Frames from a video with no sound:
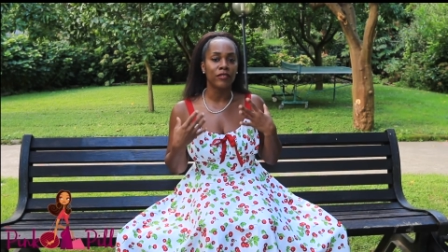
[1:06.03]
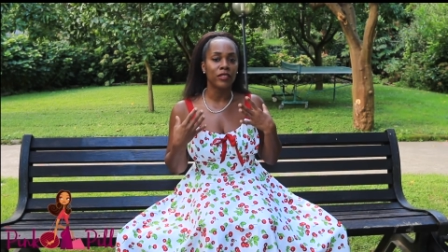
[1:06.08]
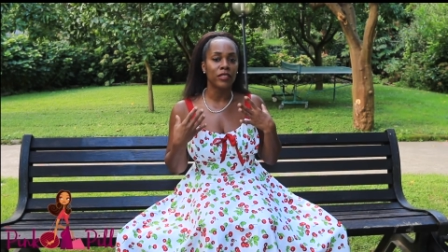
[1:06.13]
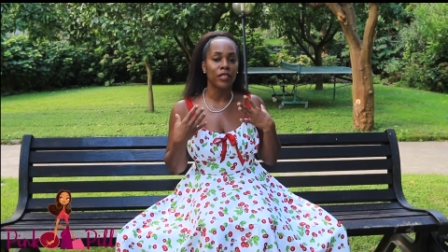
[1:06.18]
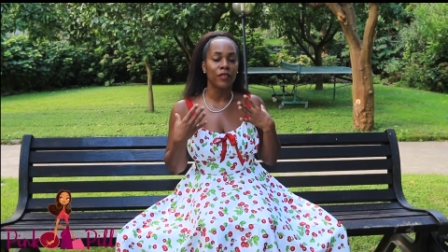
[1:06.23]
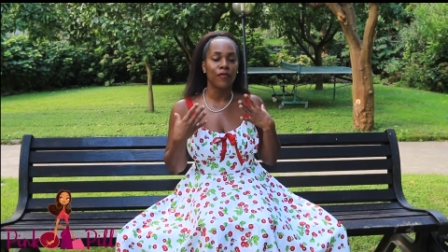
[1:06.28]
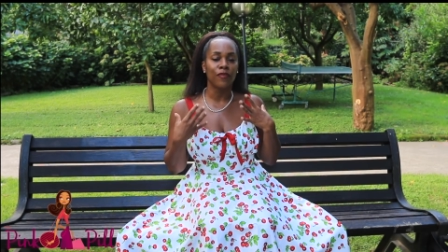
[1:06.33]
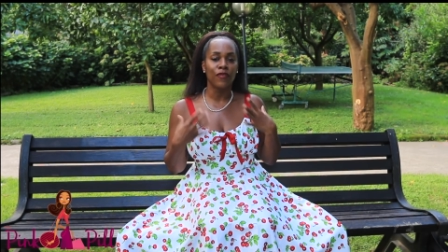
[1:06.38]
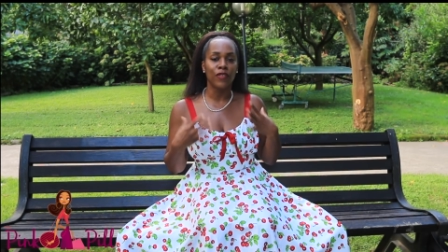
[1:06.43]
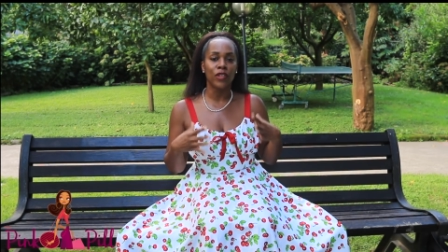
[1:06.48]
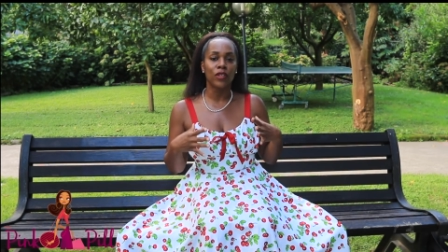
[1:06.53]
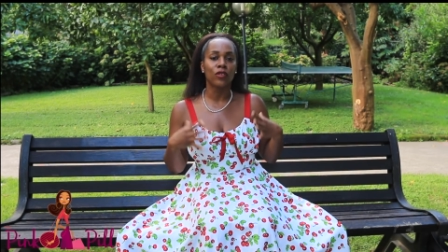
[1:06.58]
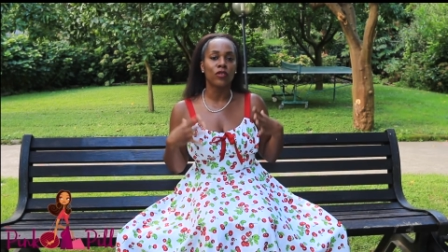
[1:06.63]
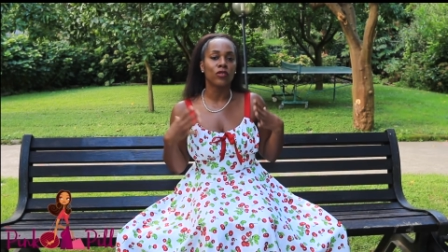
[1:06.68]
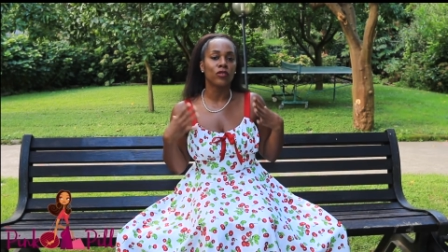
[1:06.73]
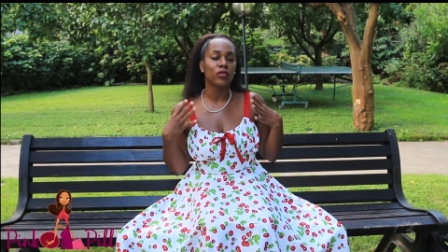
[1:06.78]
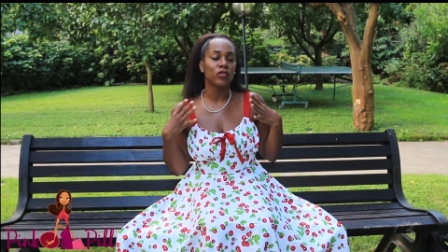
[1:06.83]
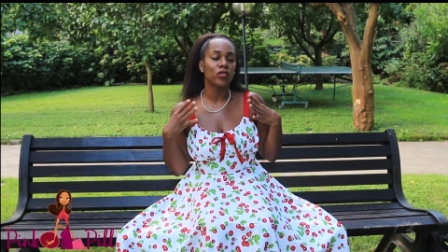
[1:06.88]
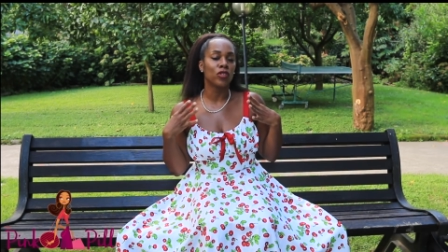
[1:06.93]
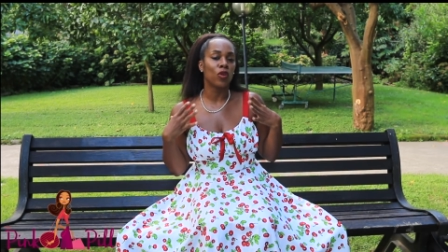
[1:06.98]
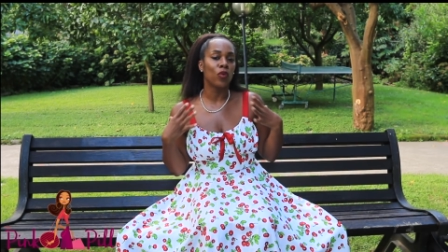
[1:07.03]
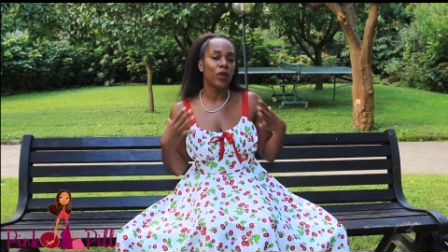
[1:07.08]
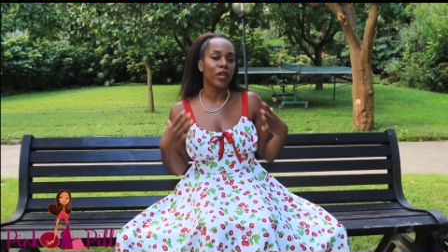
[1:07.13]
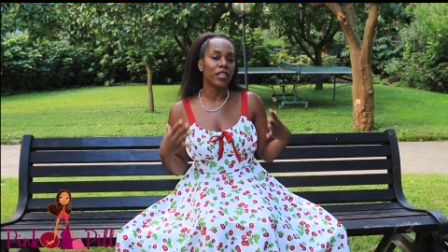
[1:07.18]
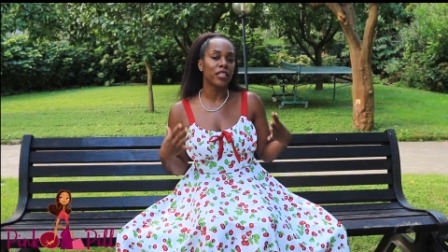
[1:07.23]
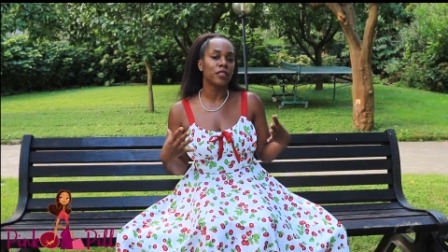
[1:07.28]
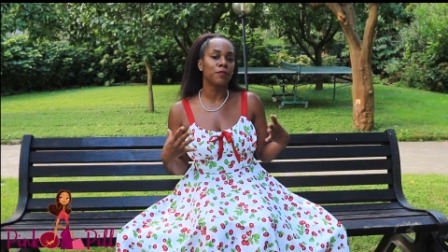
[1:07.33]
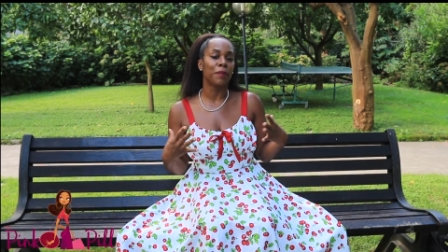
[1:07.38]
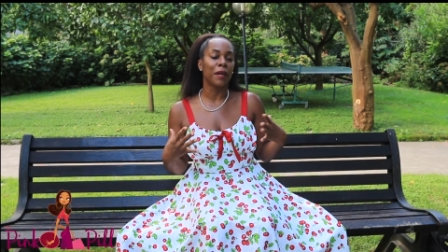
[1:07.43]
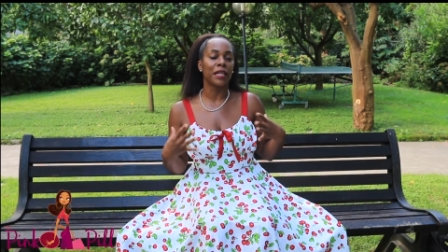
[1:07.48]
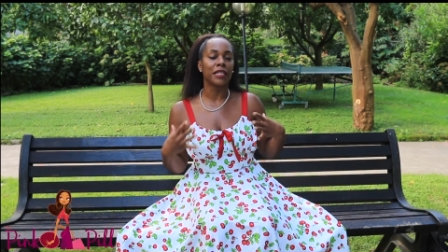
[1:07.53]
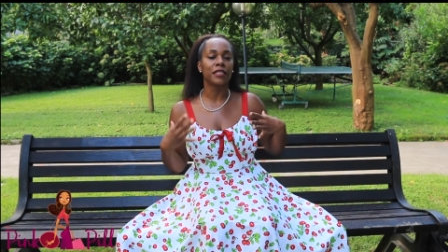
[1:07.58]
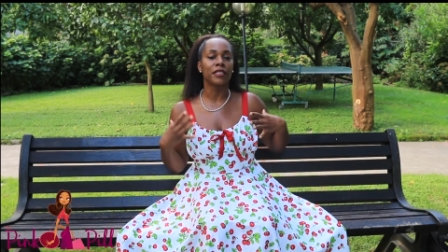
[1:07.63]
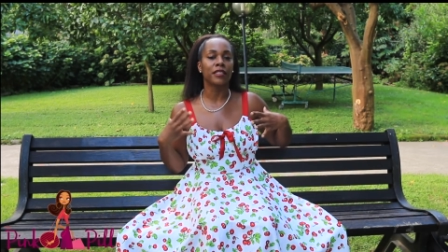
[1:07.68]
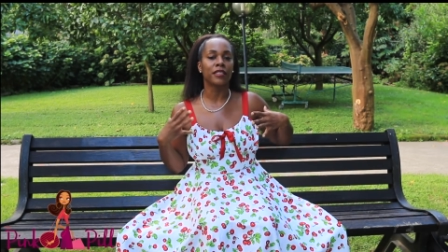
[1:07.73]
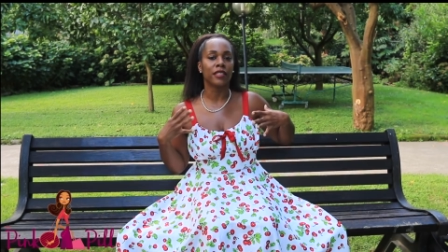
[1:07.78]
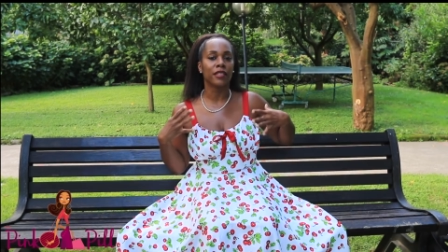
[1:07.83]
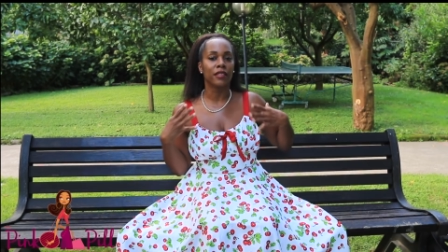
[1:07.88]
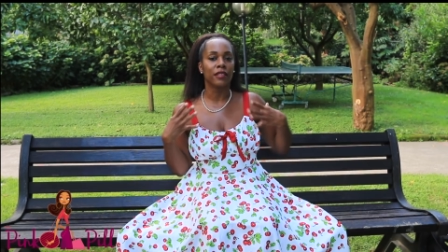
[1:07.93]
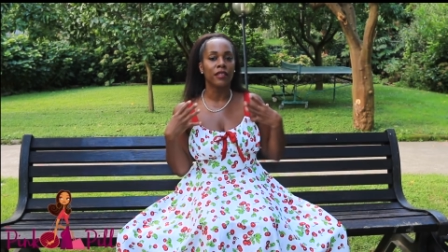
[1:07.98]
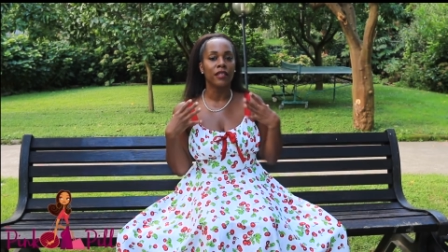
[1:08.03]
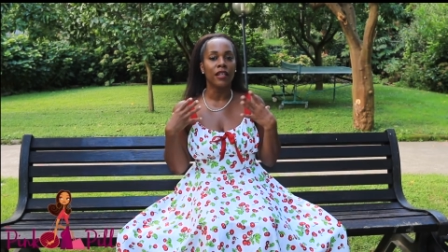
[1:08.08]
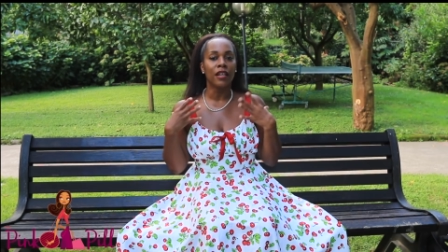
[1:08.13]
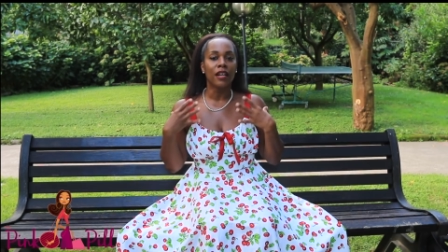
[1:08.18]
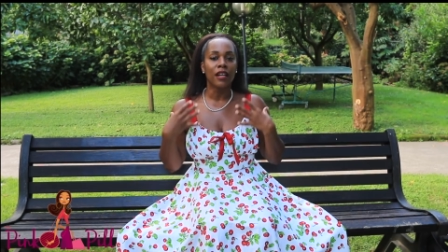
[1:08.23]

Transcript: to feel so expected to